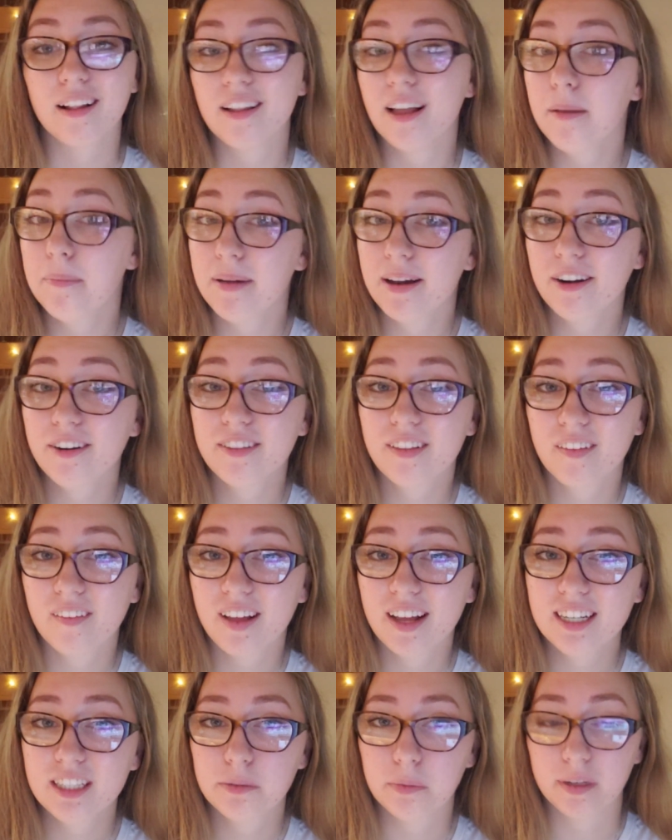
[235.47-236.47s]
A lot better than
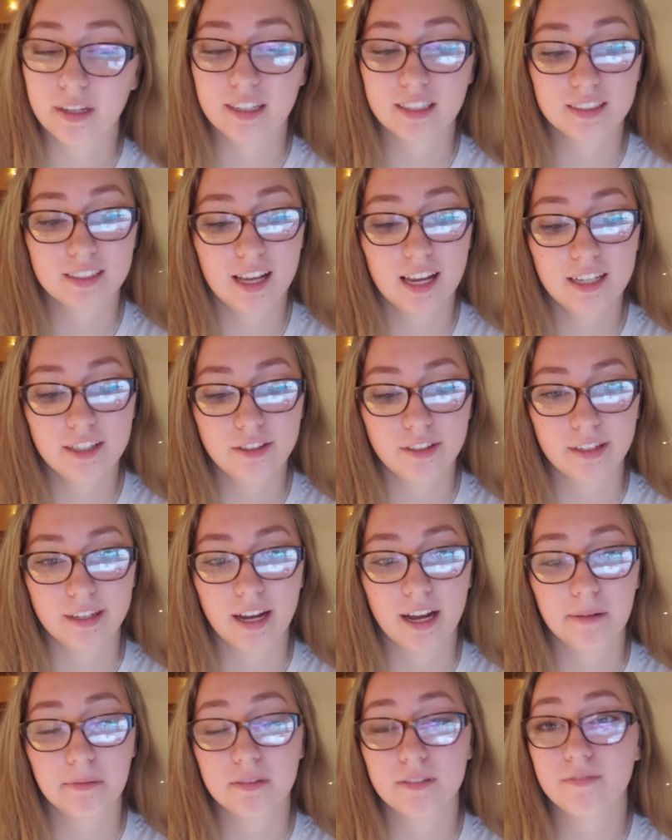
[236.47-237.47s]
last week because last week
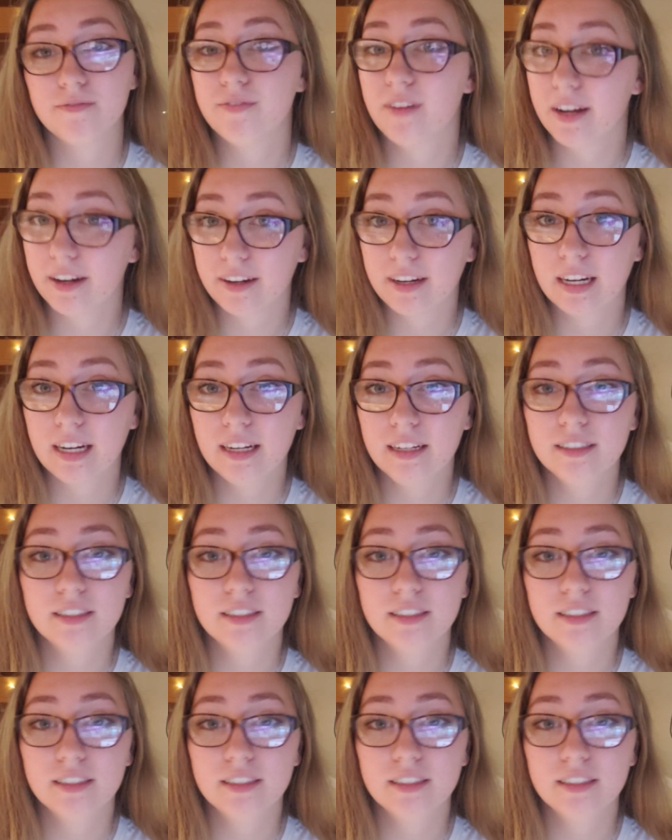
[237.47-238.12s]
I was very